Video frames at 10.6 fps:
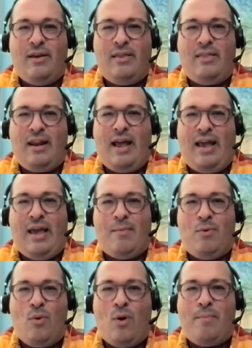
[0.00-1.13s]
than I am,
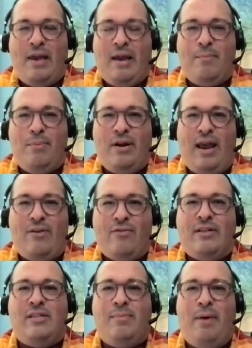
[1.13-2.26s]
who are being put at
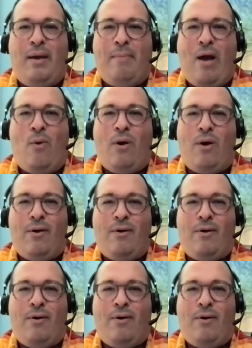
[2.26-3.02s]
risk by power.